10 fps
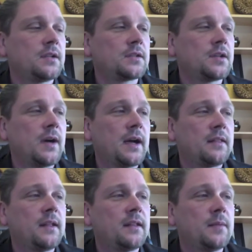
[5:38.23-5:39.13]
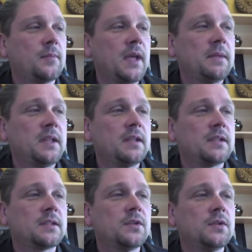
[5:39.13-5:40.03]
So I think that maybe
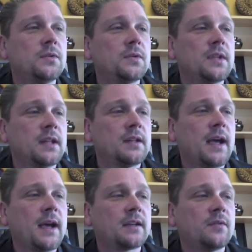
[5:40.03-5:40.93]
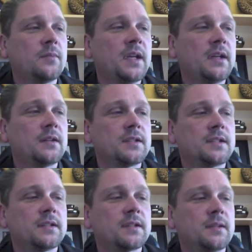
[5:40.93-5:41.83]
these the active and pending
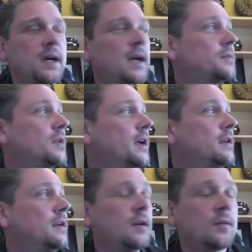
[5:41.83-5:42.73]
listings in the pipeline